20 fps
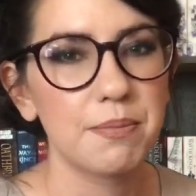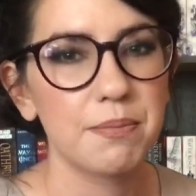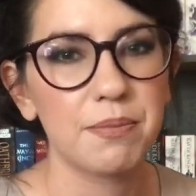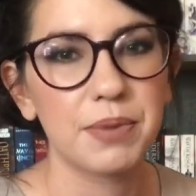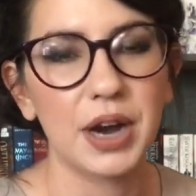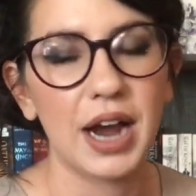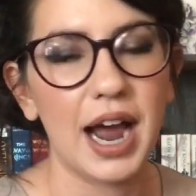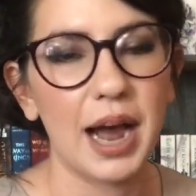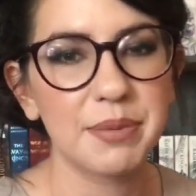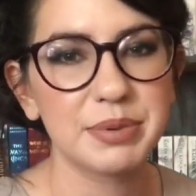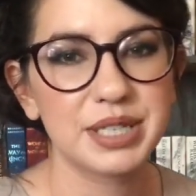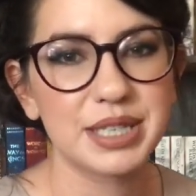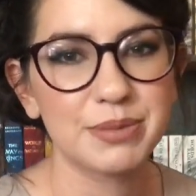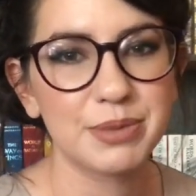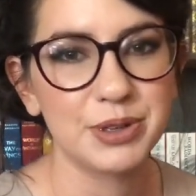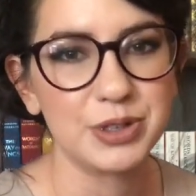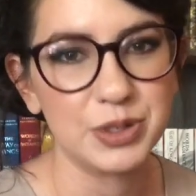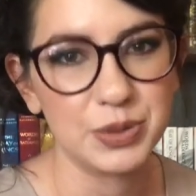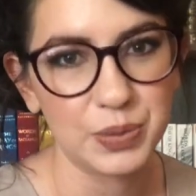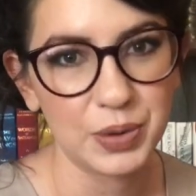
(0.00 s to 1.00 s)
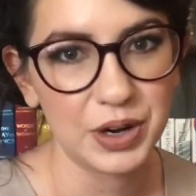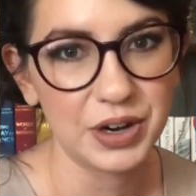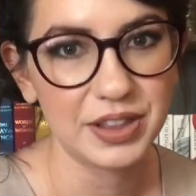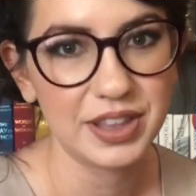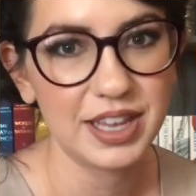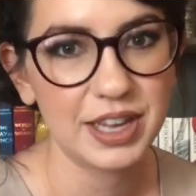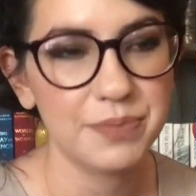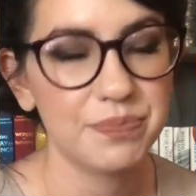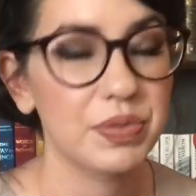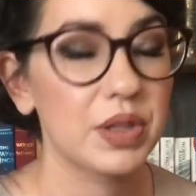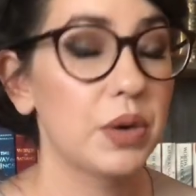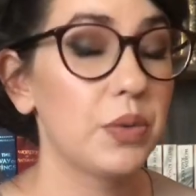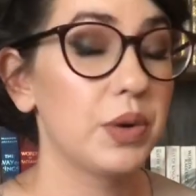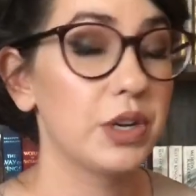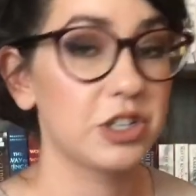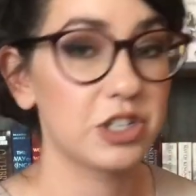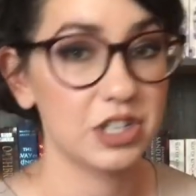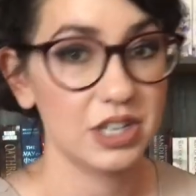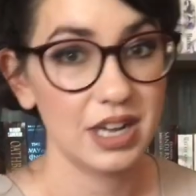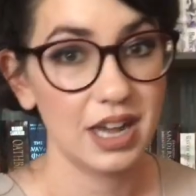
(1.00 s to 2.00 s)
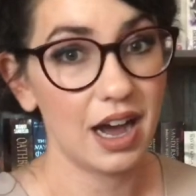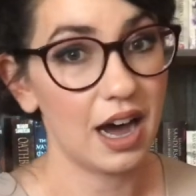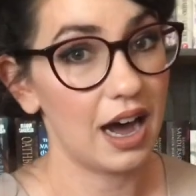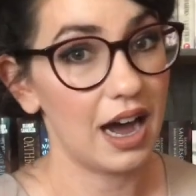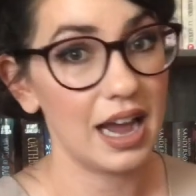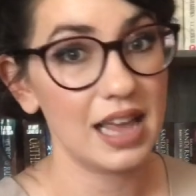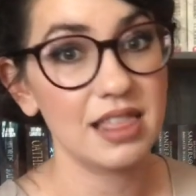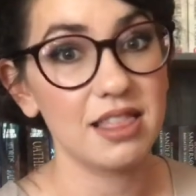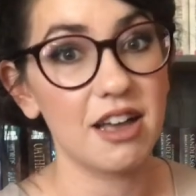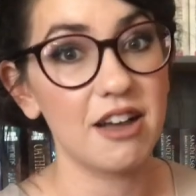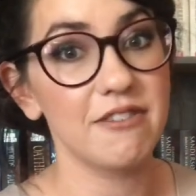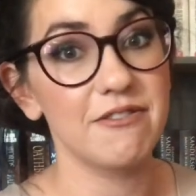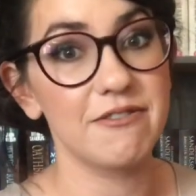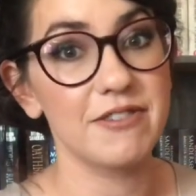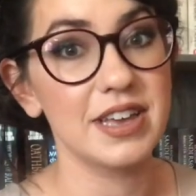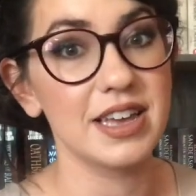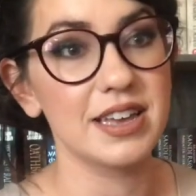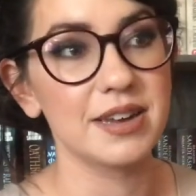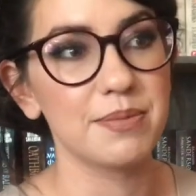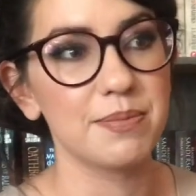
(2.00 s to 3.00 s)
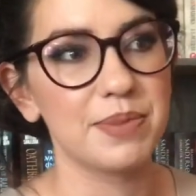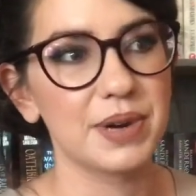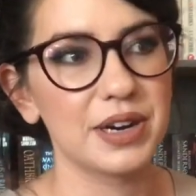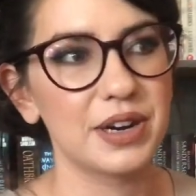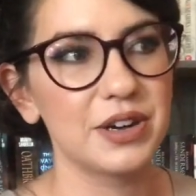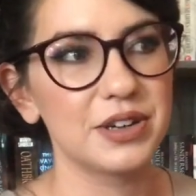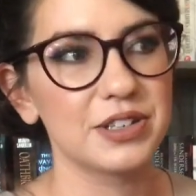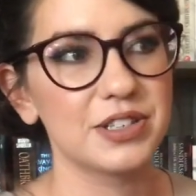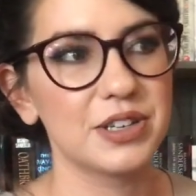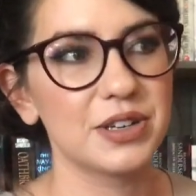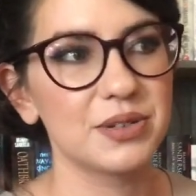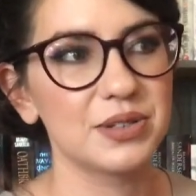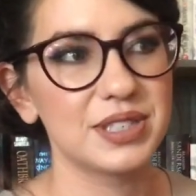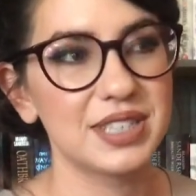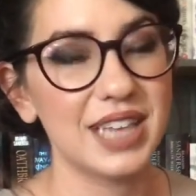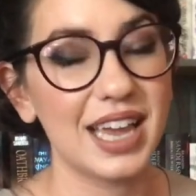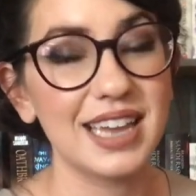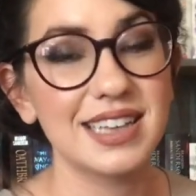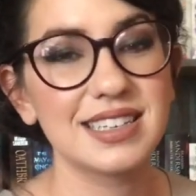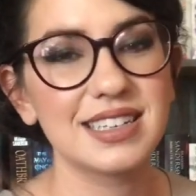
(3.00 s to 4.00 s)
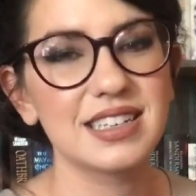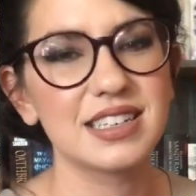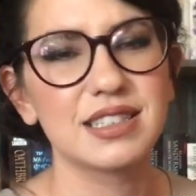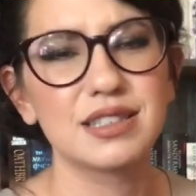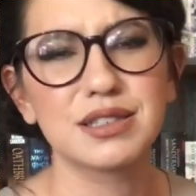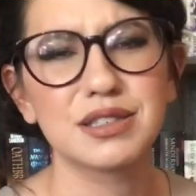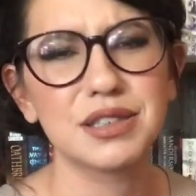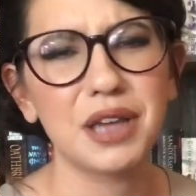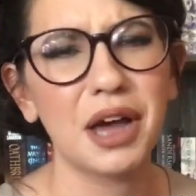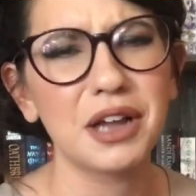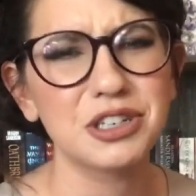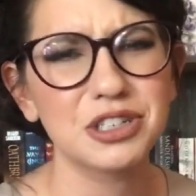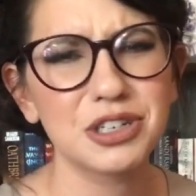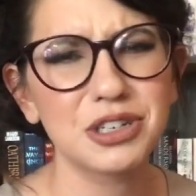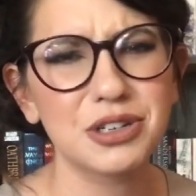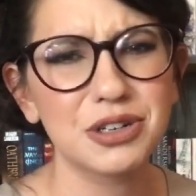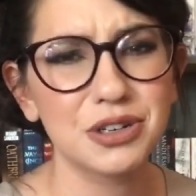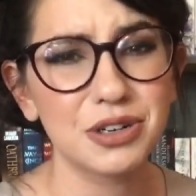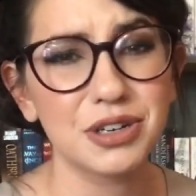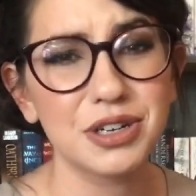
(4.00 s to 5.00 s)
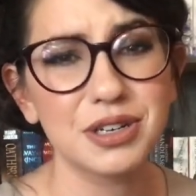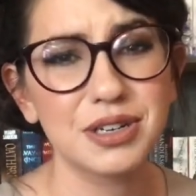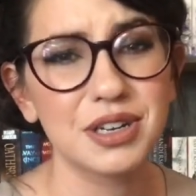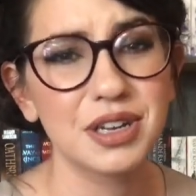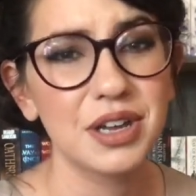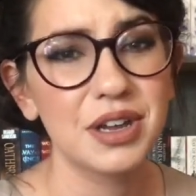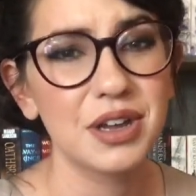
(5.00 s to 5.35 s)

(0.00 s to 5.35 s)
perhaps the most worthy. Which I love Vin, but also Sazed is such a good,